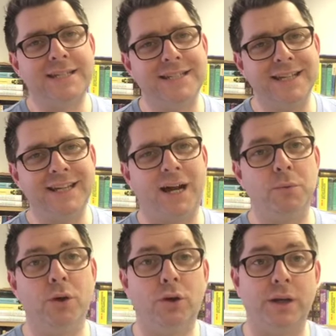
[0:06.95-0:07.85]
Today I
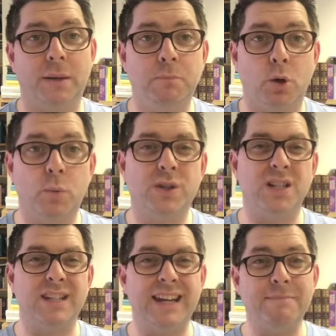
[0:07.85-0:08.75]
want to look at a book which
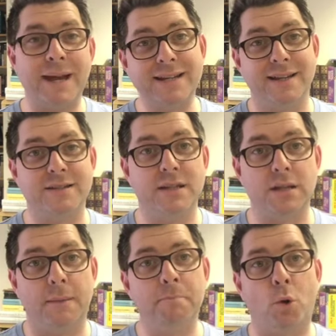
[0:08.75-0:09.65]
is in many senses
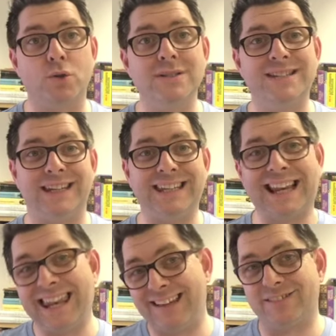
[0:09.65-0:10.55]
a modern day
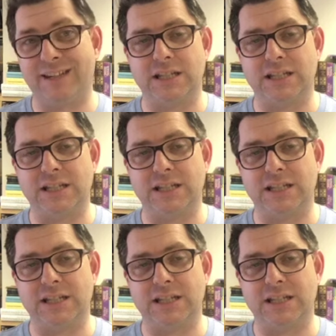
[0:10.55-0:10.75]
classic.